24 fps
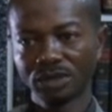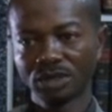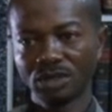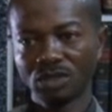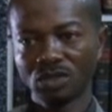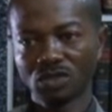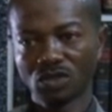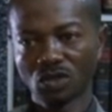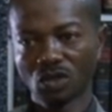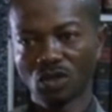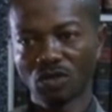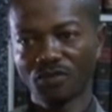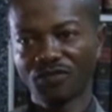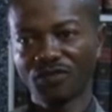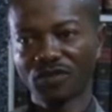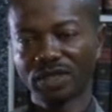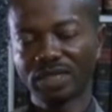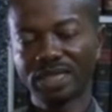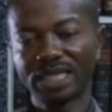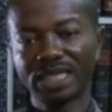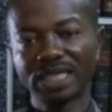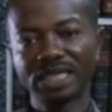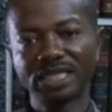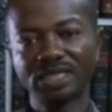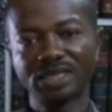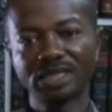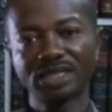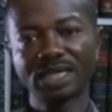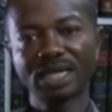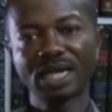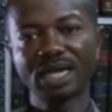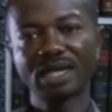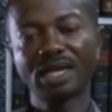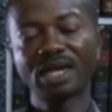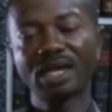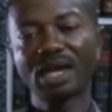So for this
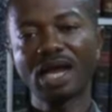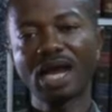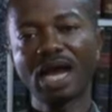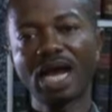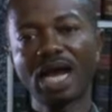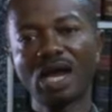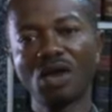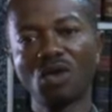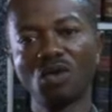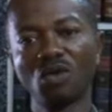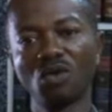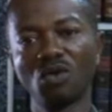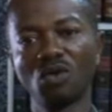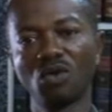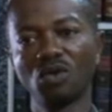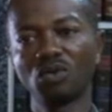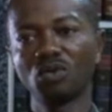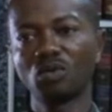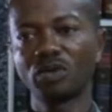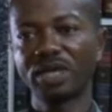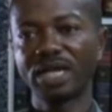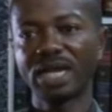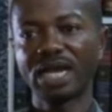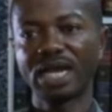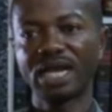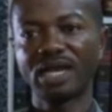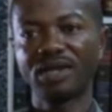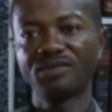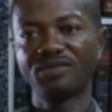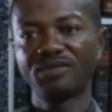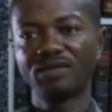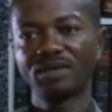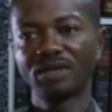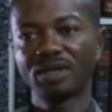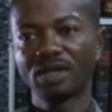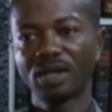R-O, we
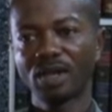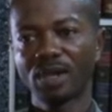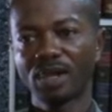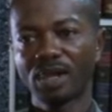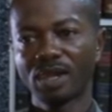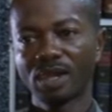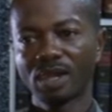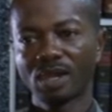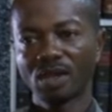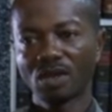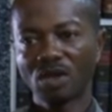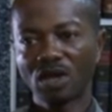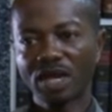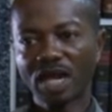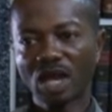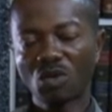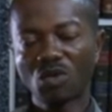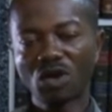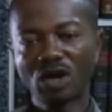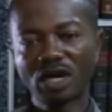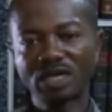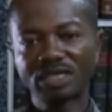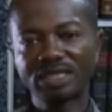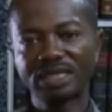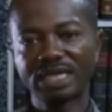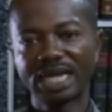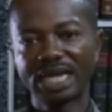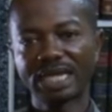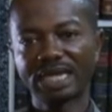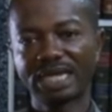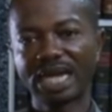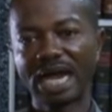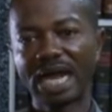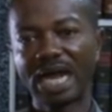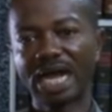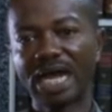have other words
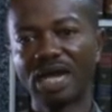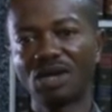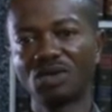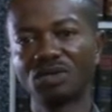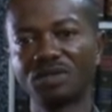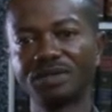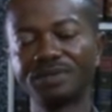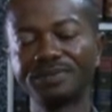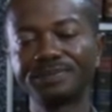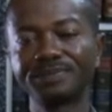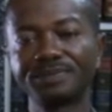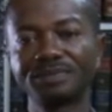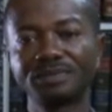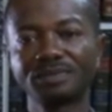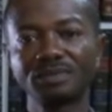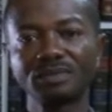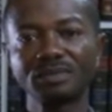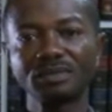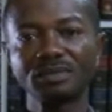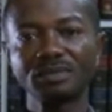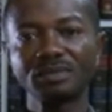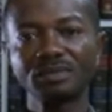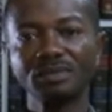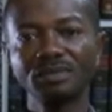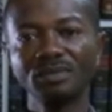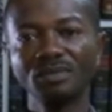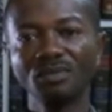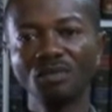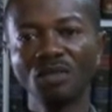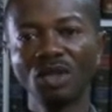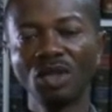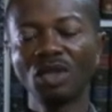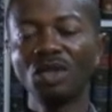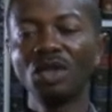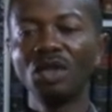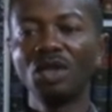like gown.
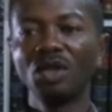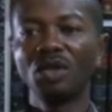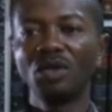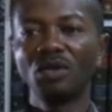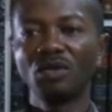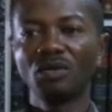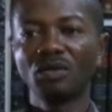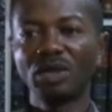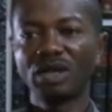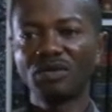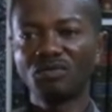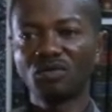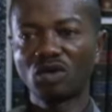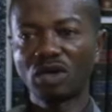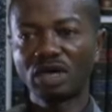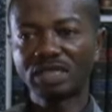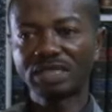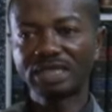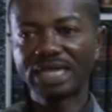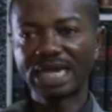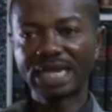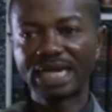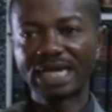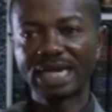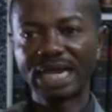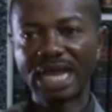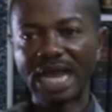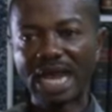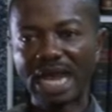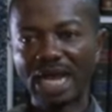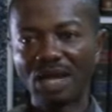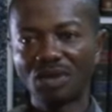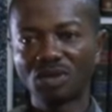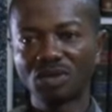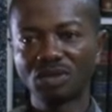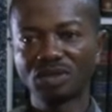We have words like
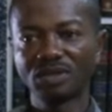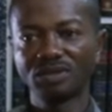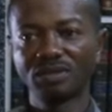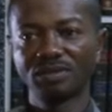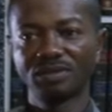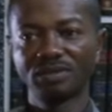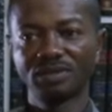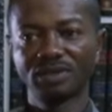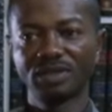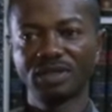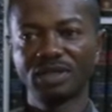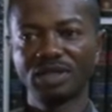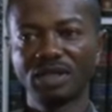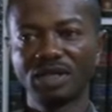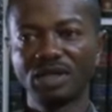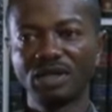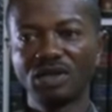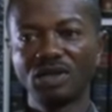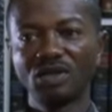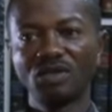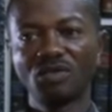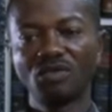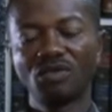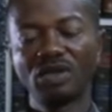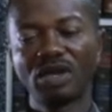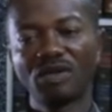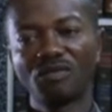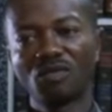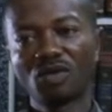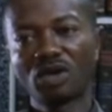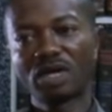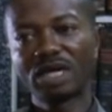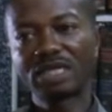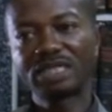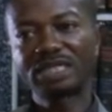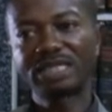loud. We have
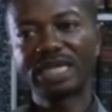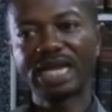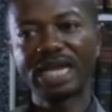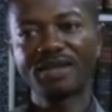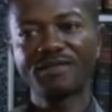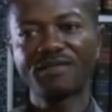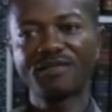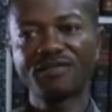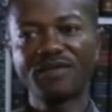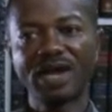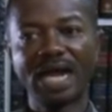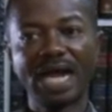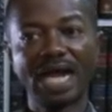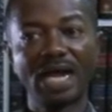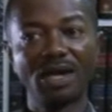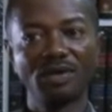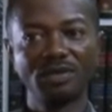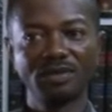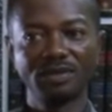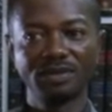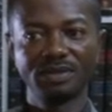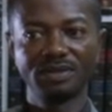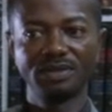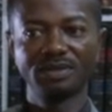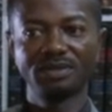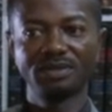words like found.